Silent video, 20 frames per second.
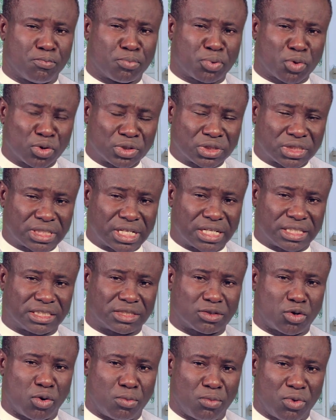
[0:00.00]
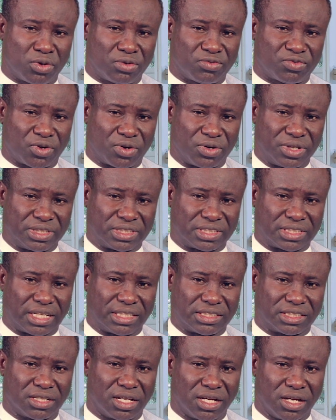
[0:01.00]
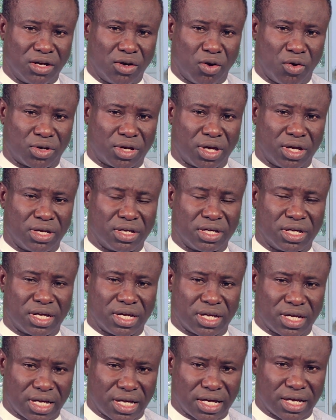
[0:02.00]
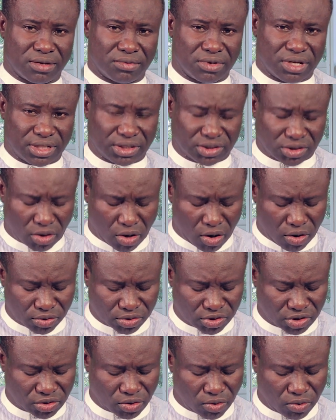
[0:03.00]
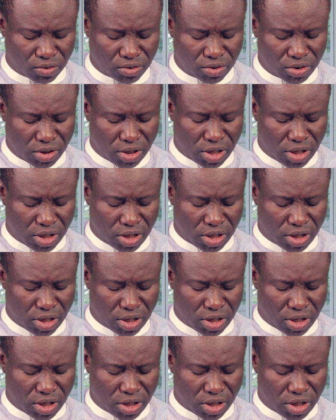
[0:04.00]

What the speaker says: prostate hormone, for instance, okay, is also